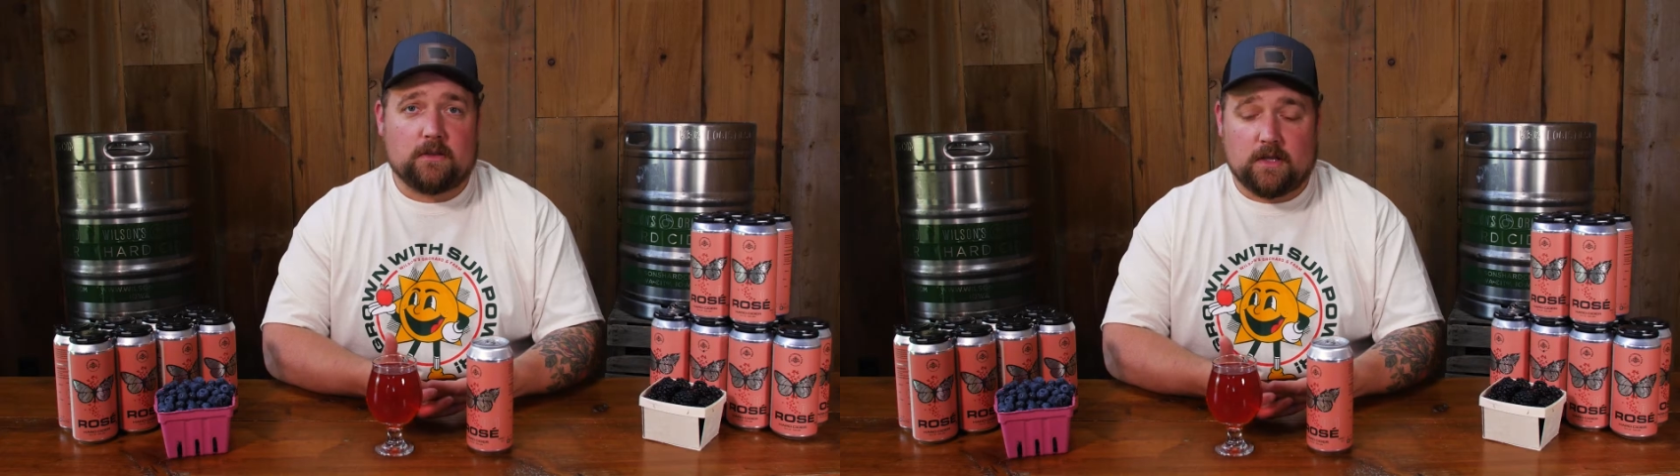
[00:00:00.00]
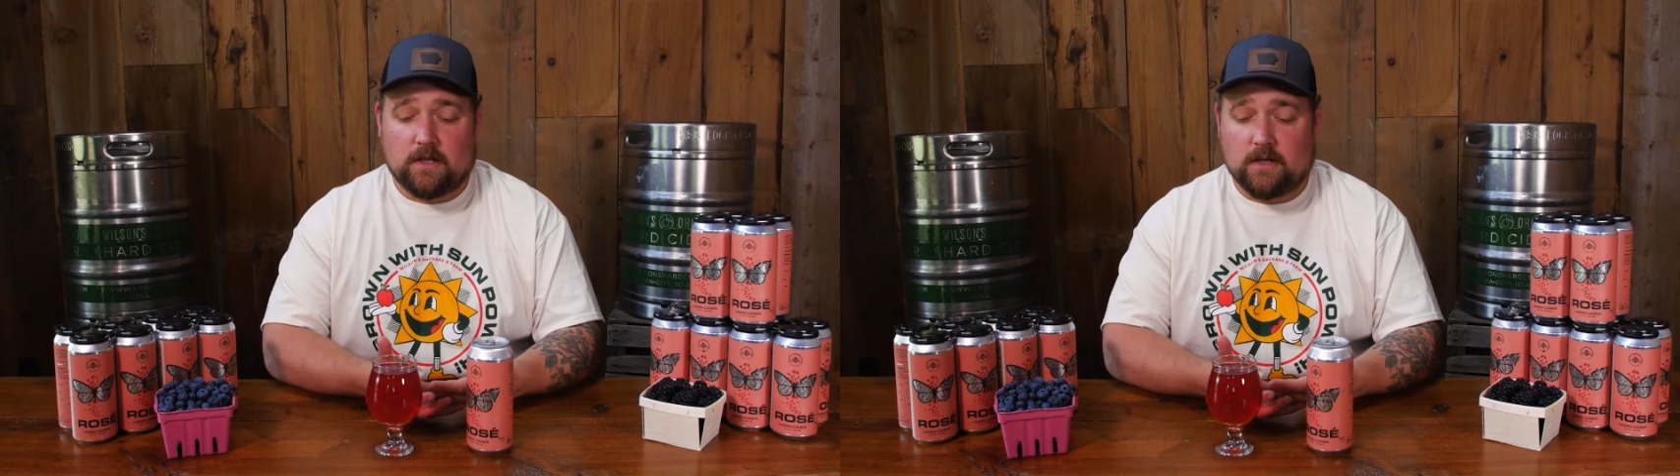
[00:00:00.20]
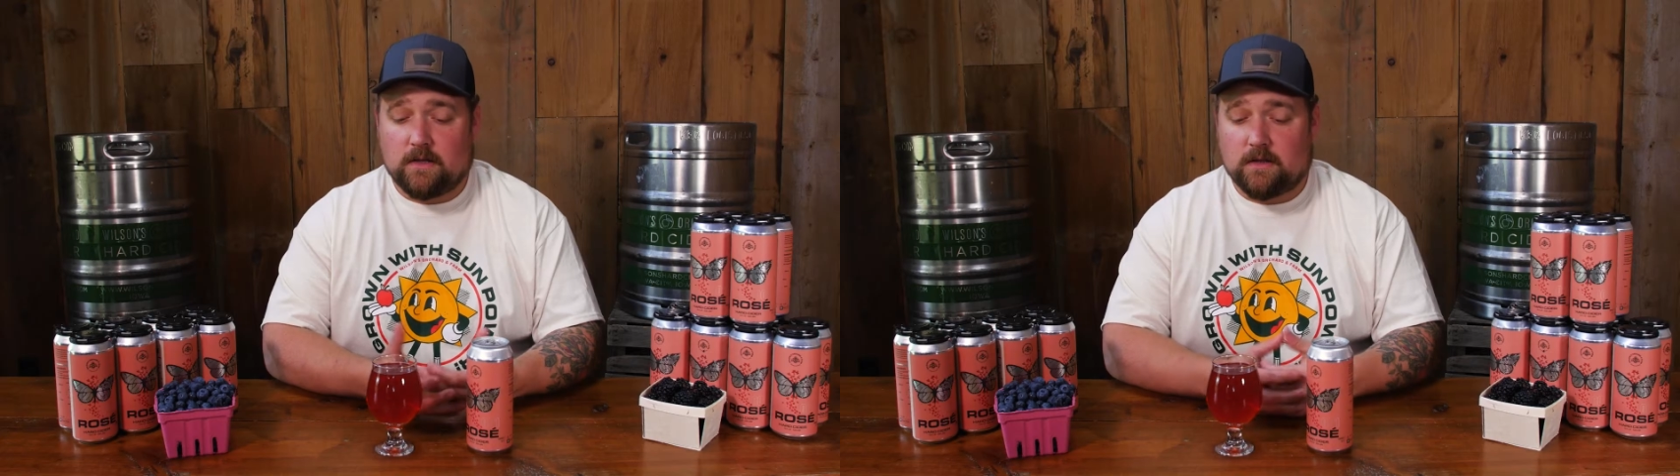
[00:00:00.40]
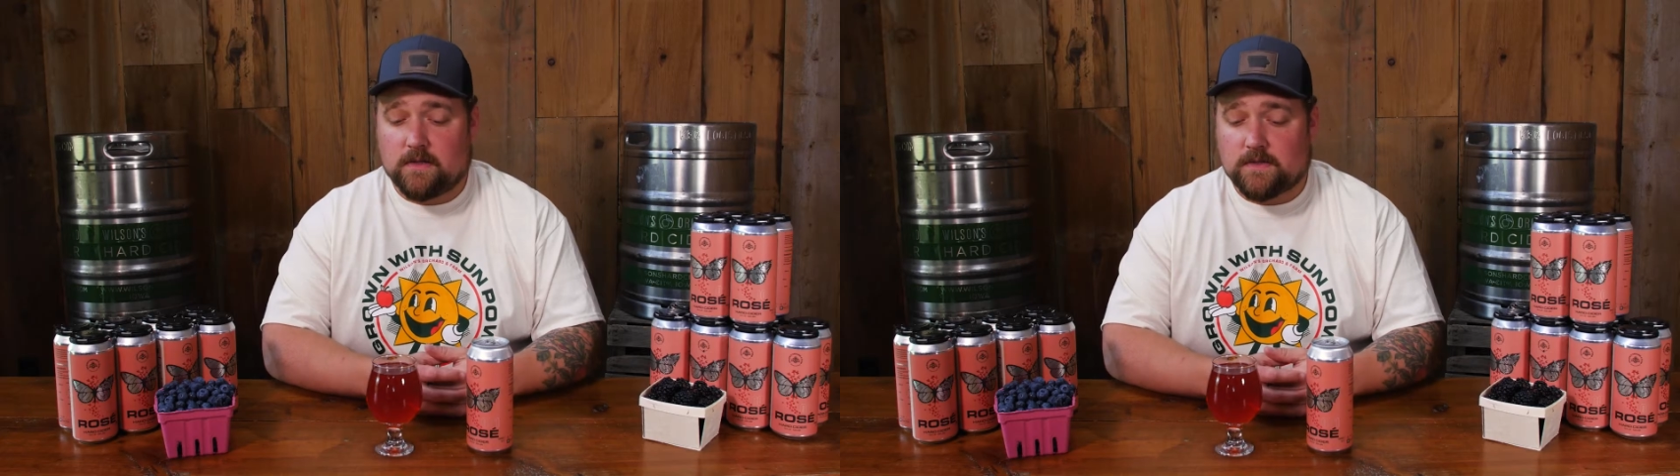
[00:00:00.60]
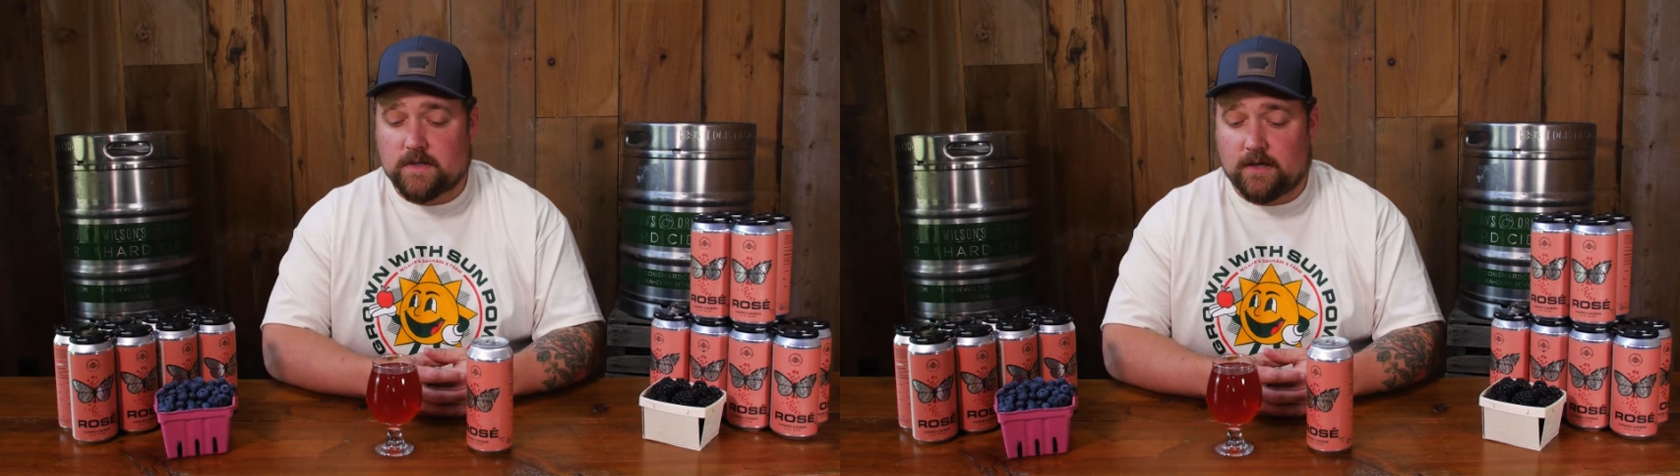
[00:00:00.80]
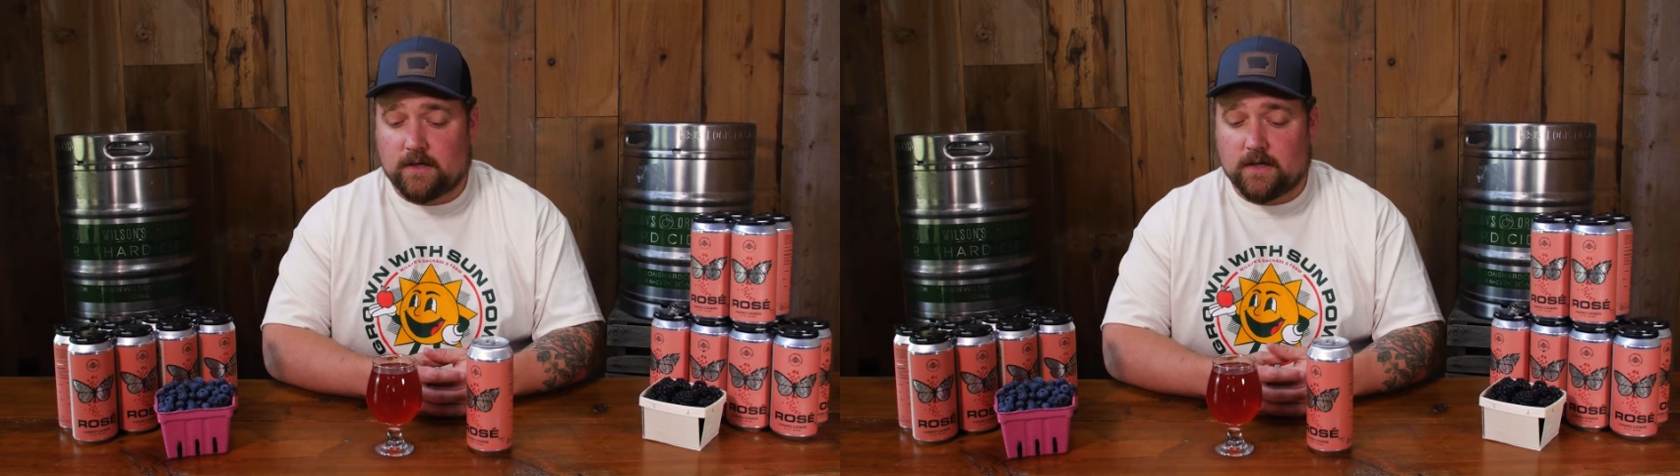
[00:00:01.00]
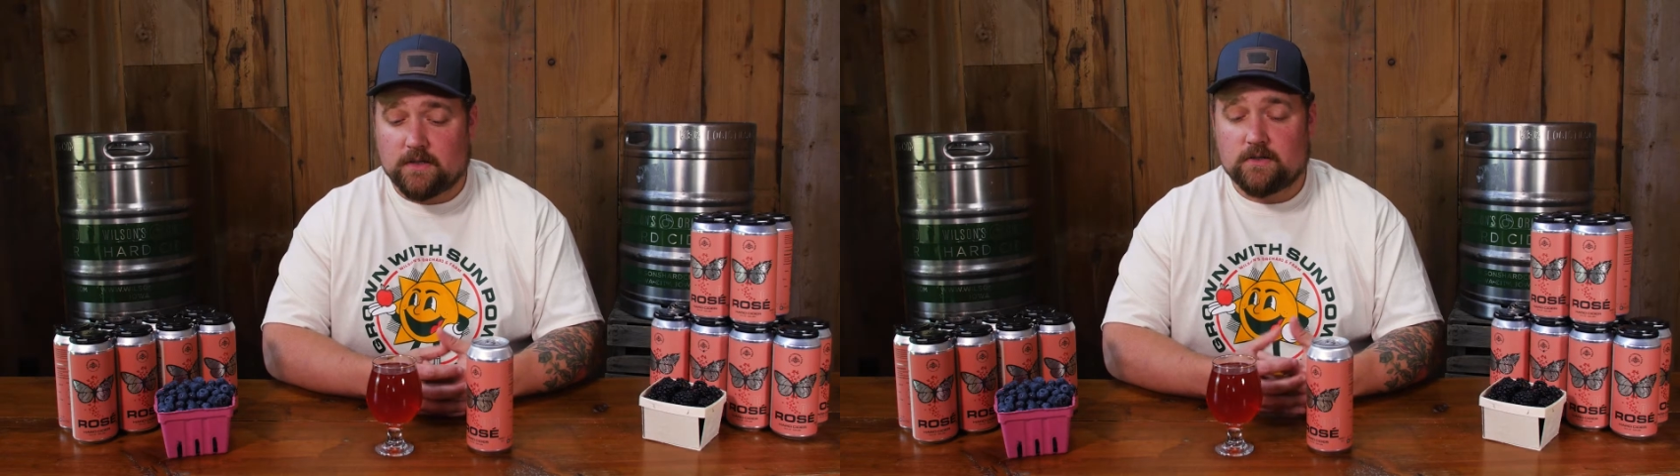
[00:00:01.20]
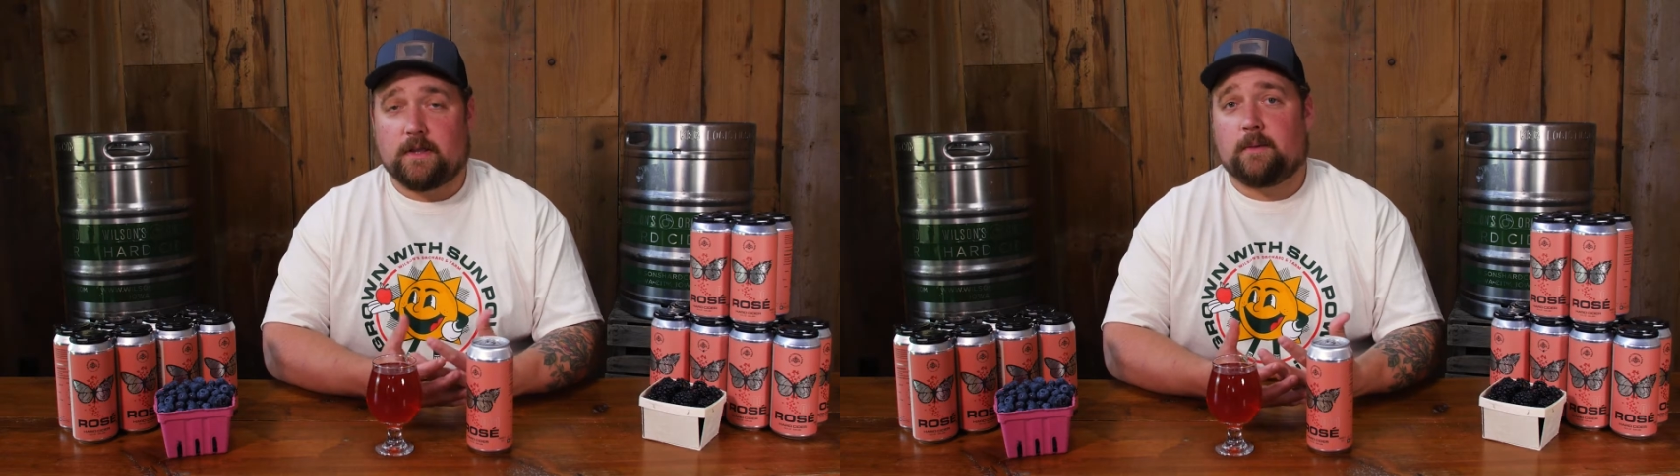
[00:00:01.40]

the, the cider into